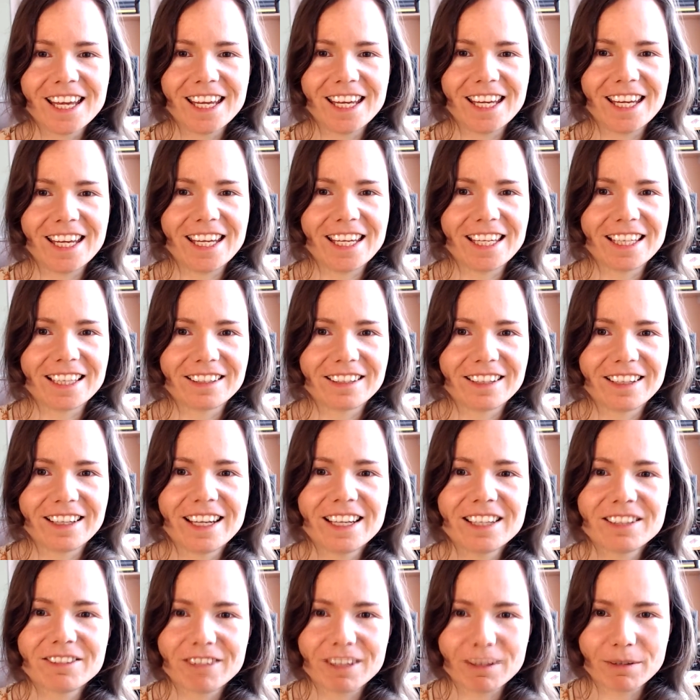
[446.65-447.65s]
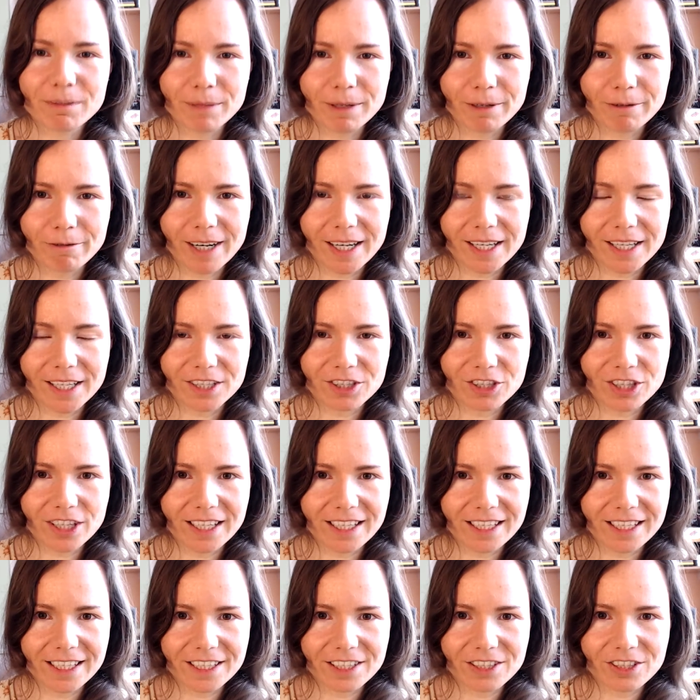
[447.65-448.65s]
It will be very
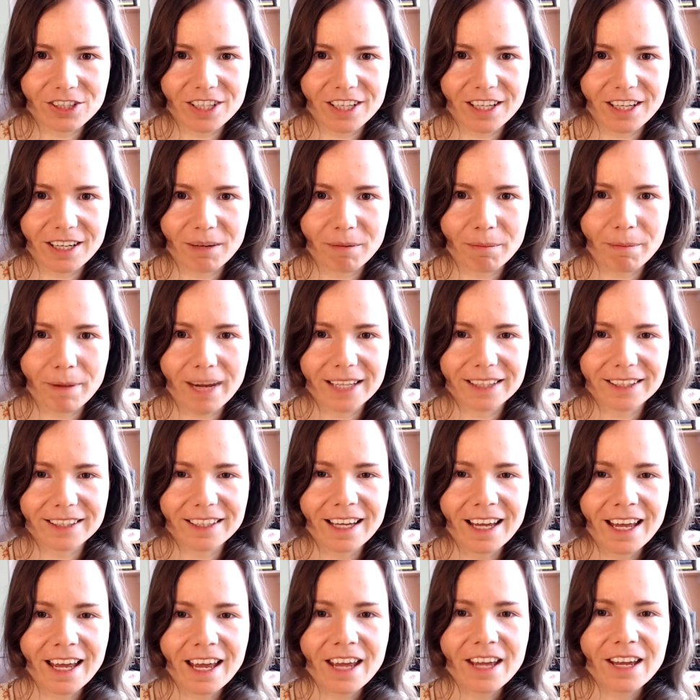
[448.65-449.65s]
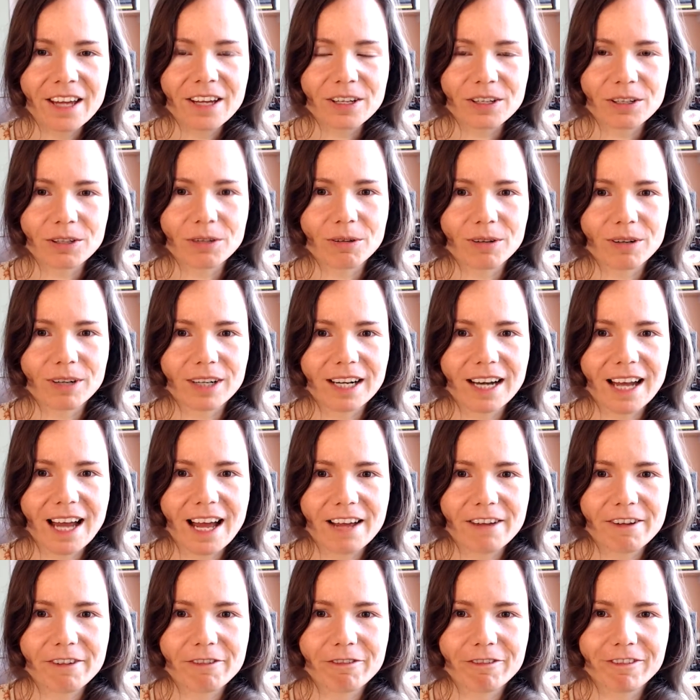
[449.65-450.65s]
challenging, but your
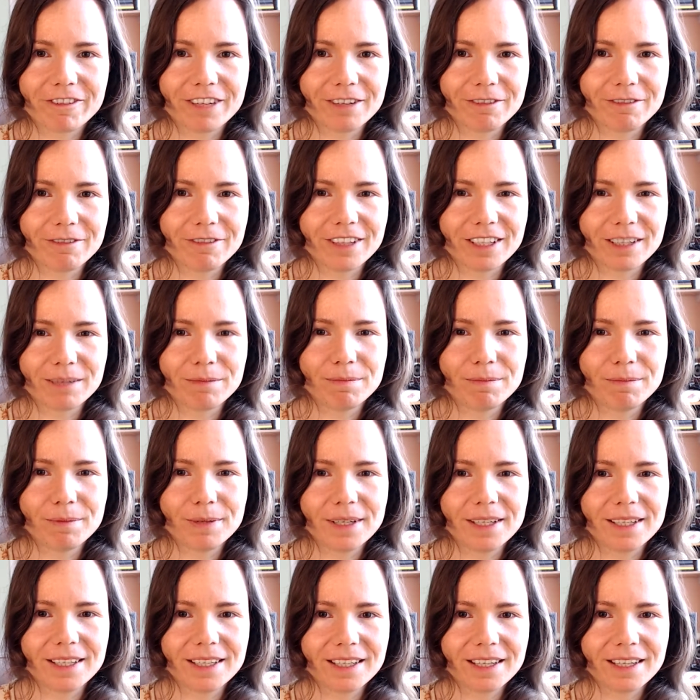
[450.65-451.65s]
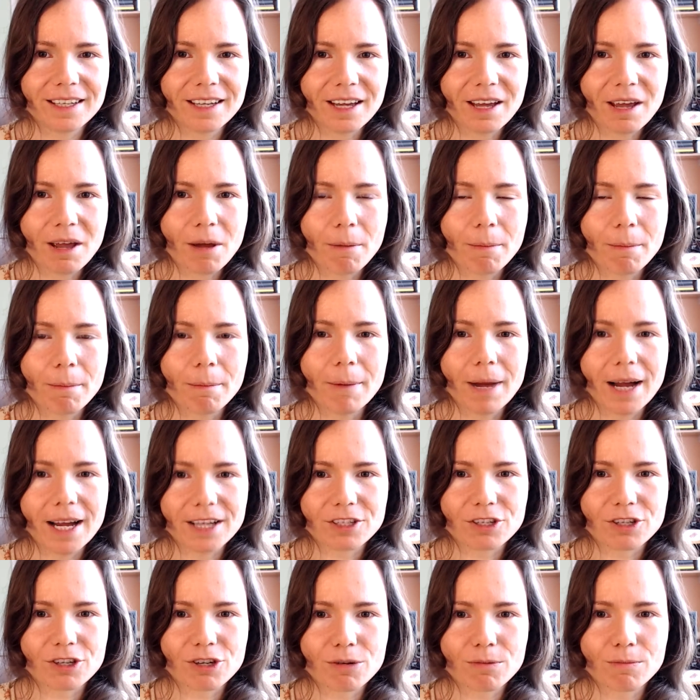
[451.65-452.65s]
life will be
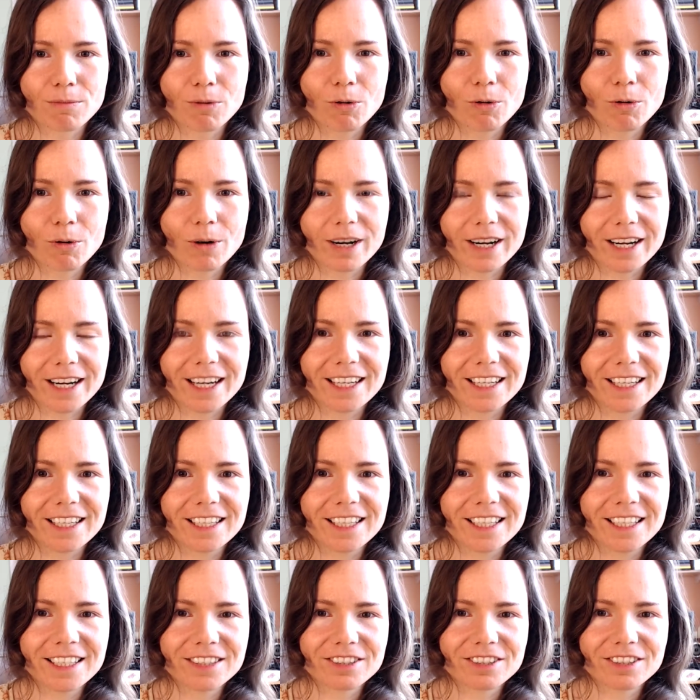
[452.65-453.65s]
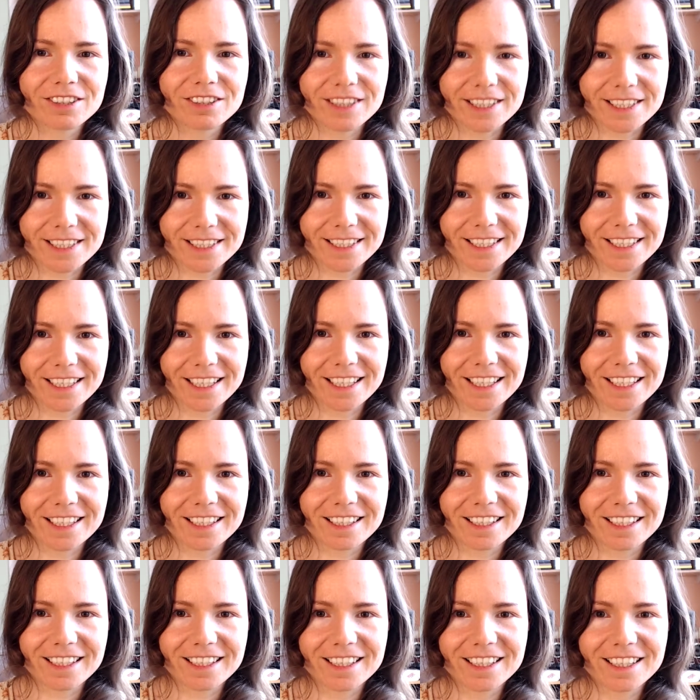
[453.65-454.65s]
much more
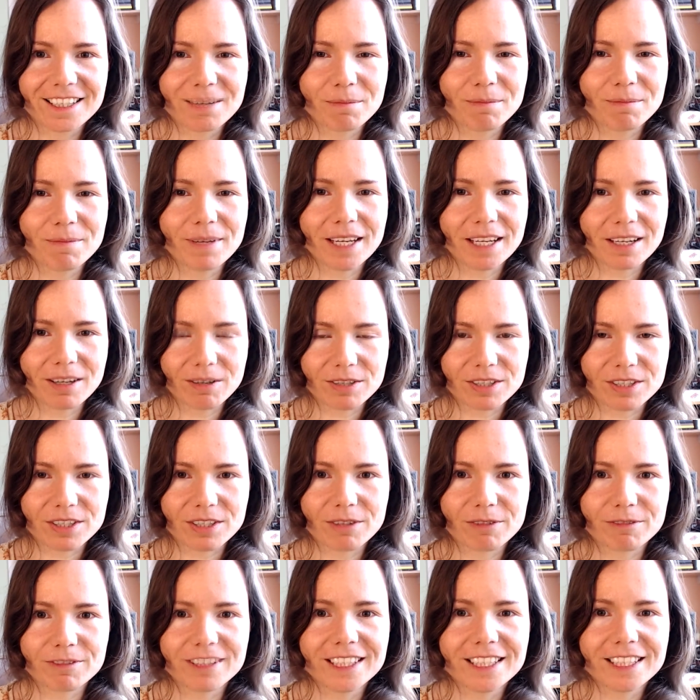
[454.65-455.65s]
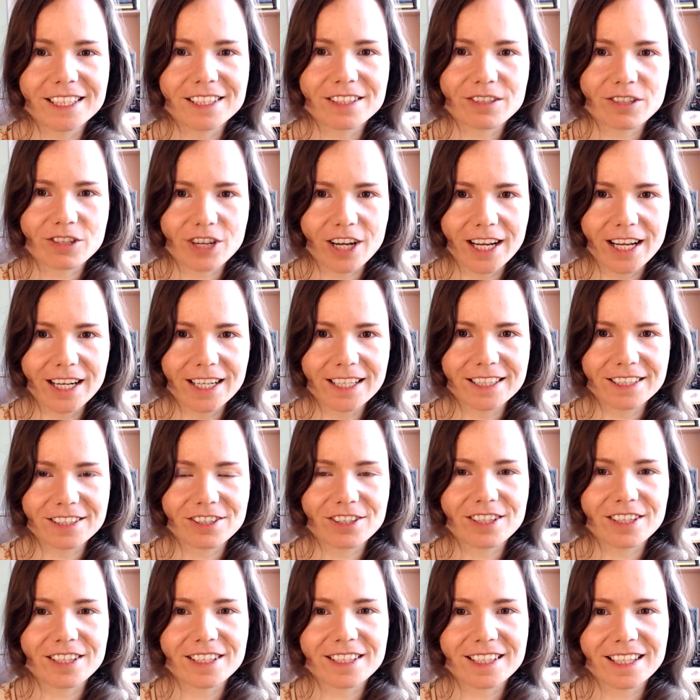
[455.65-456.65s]
interesting because of these
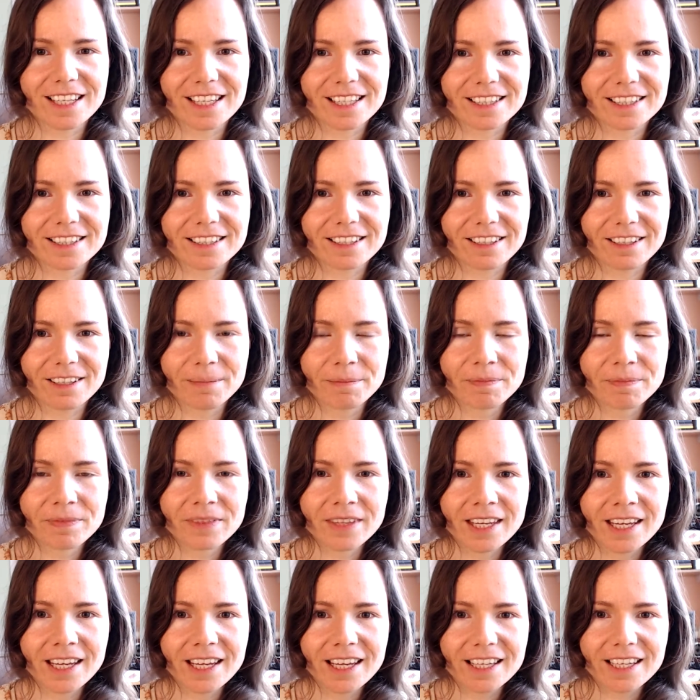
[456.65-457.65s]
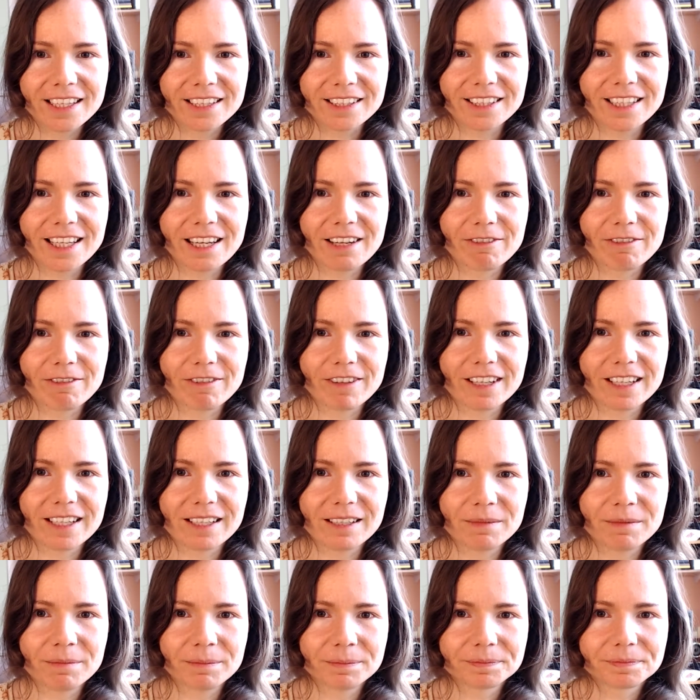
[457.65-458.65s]
challenges, and they
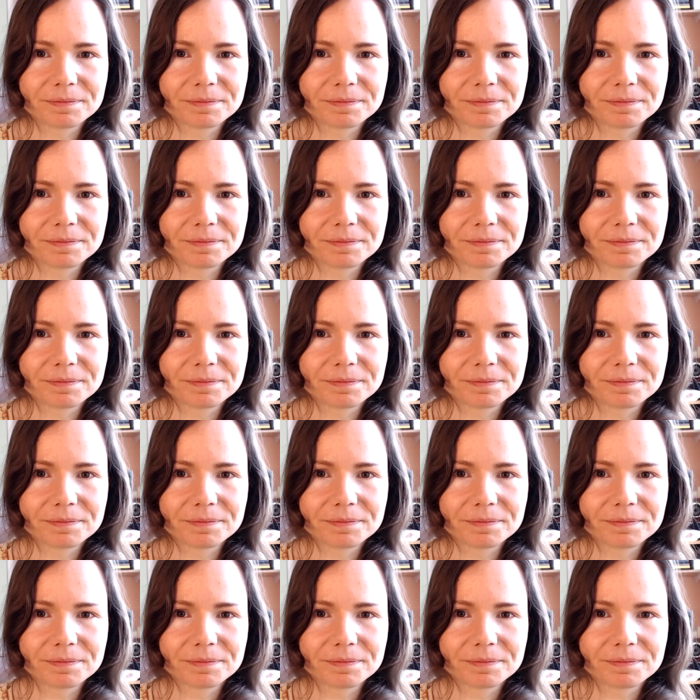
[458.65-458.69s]
will